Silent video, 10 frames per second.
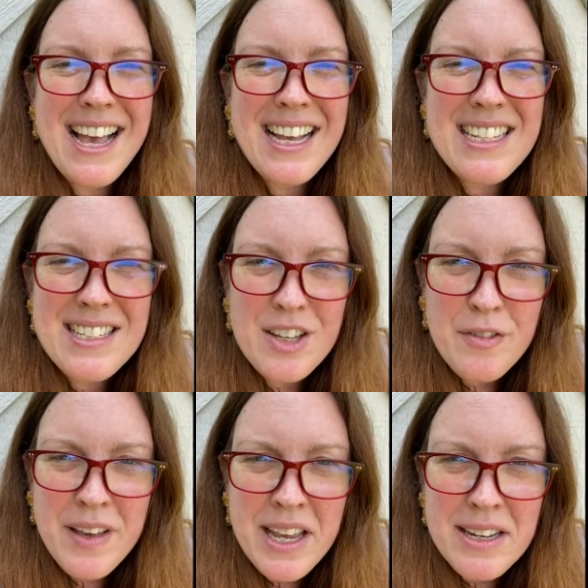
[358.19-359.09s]

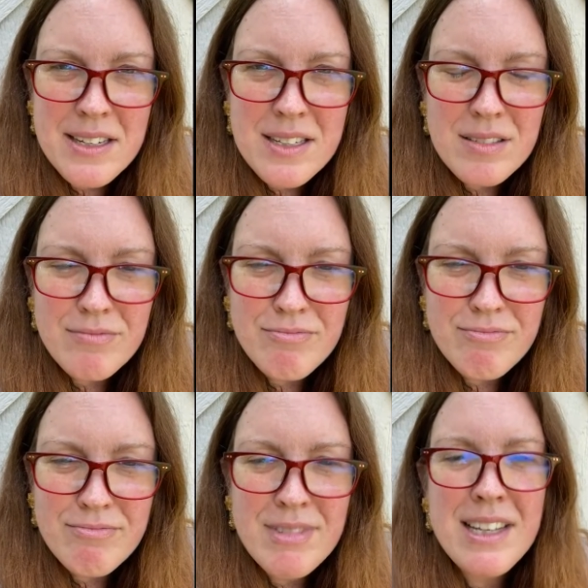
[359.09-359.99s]
excavate.
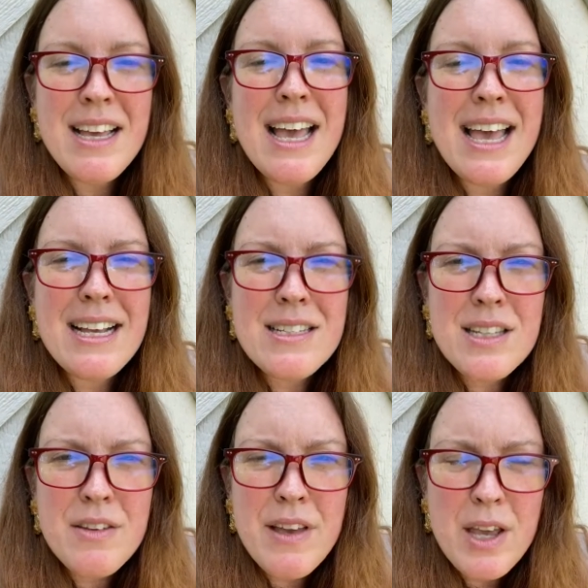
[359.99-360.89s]

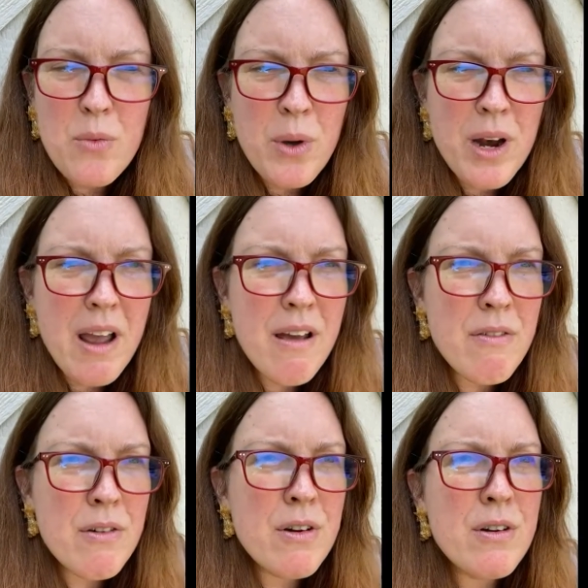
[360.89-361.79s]
Excavate
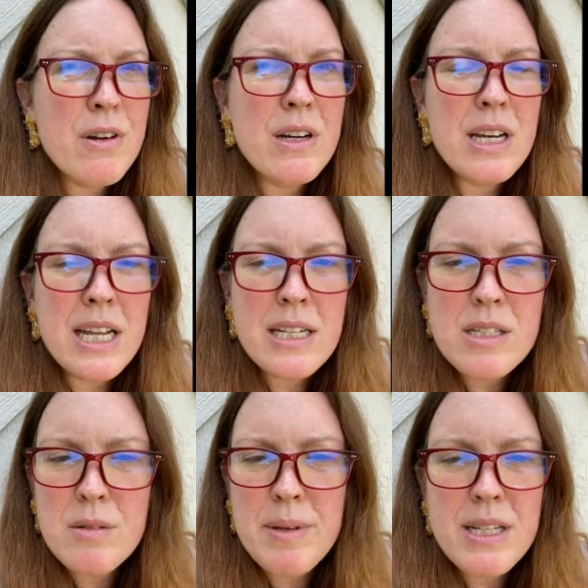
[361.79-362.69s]
whatever needs
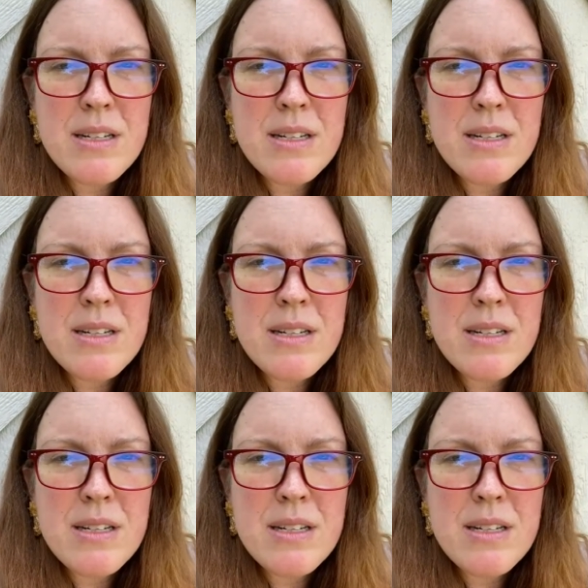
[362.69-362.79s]
to be